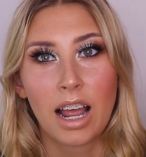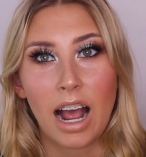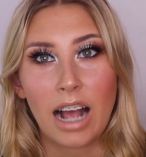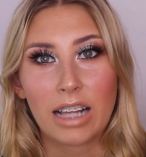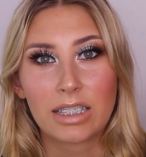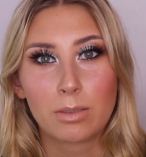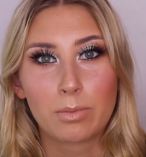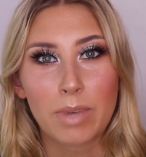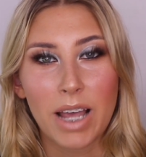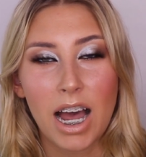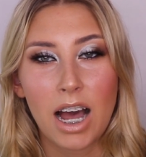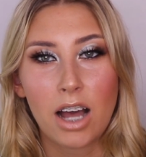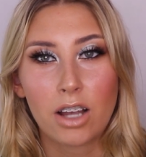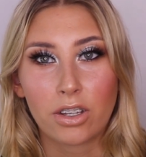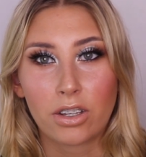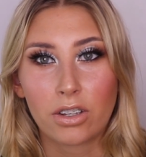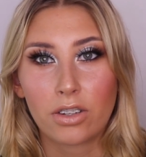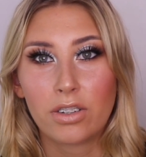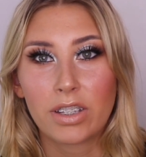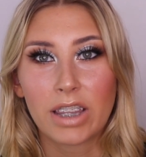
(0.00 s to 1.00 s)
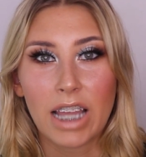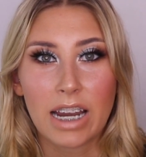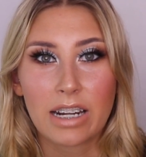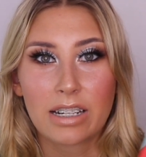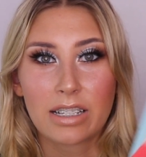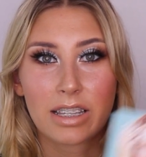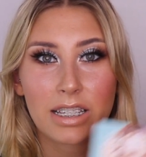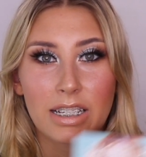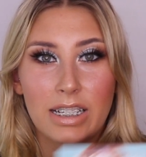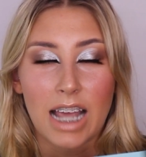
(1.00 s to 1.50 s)
it's about you at the
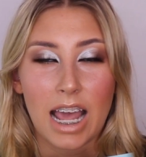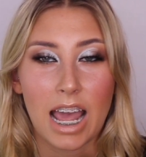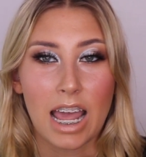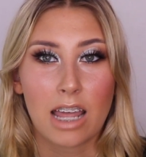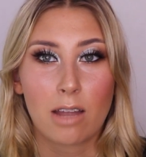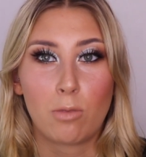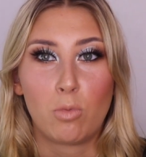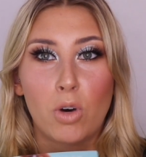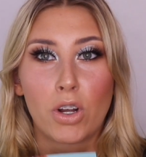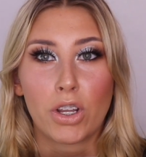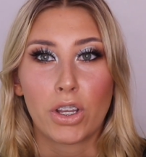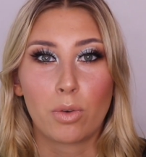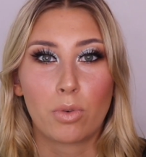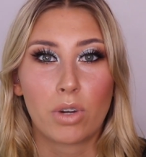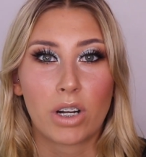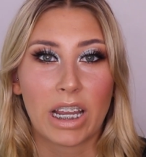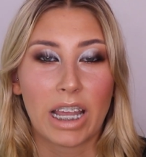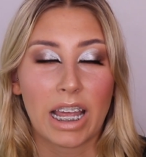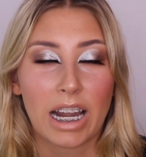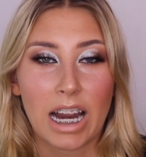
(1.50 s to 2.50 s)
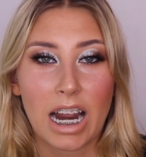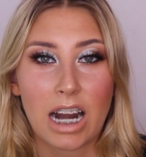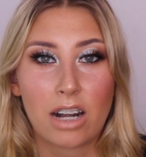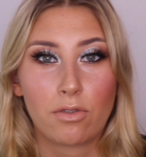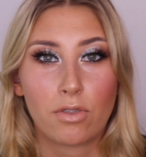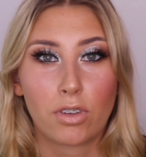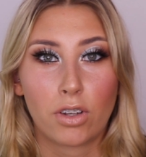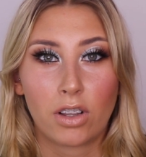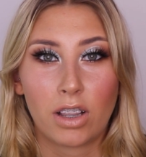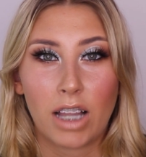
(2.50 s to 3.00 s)
end of the day and what you want to get out
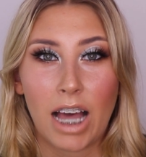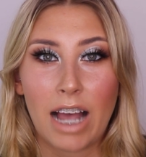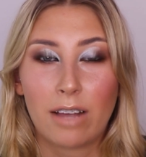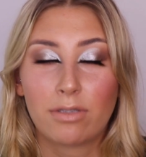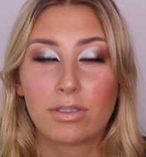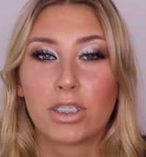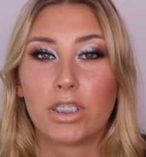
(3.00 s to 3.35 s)
of your life.